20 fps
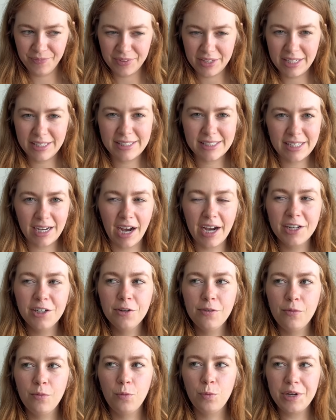is kind
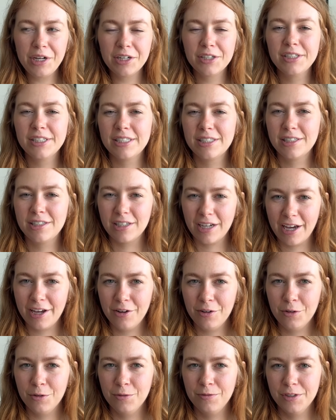of weird to
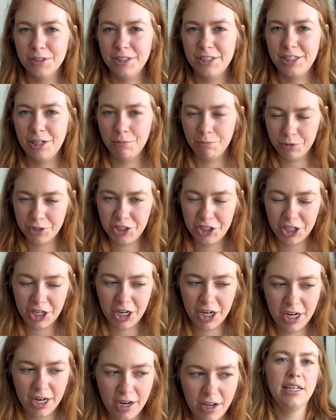style for
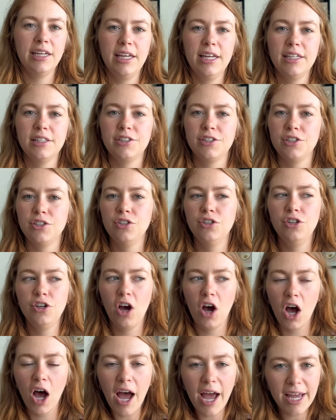temperature. It's
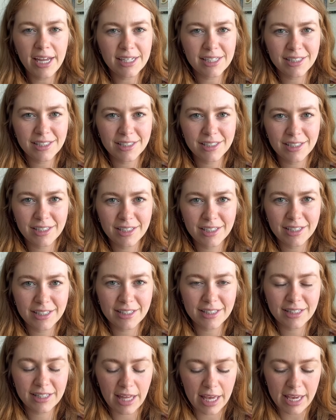not
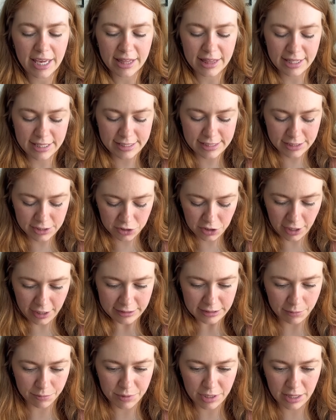like, this is
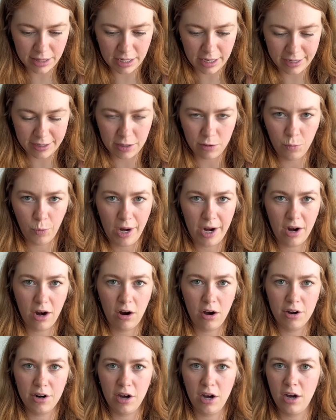not something that I can
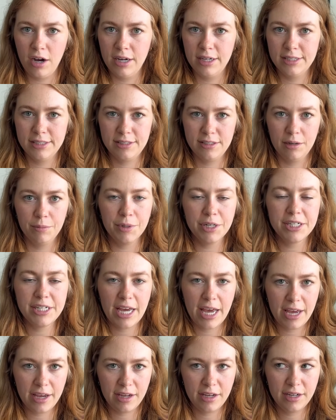wear on a hot summer
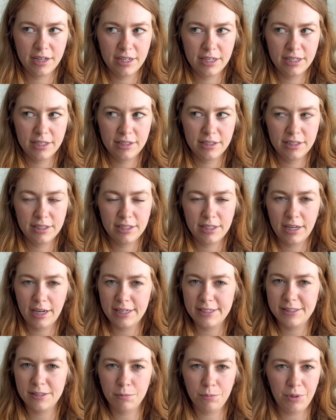day.
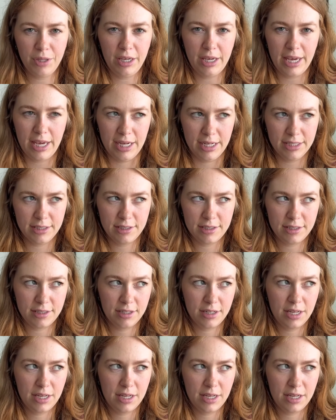I simply can't.